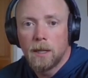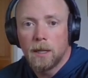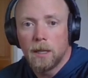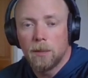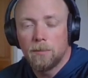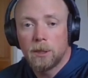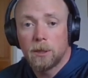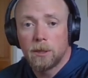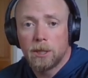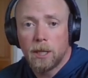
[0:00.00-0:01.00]
Uh, be
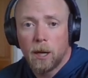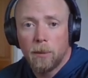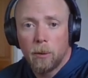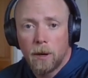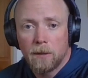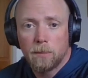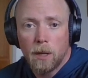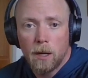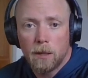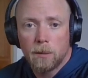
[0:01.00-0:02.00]
sure to check out my wife's
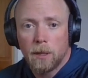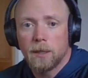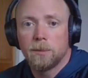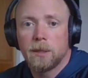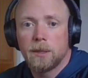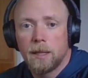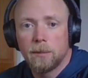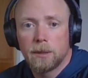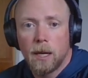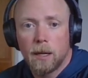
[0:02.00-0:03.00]
blog,
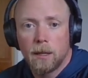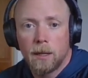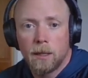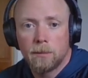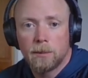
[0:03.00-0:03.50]
theblossomingtable.com.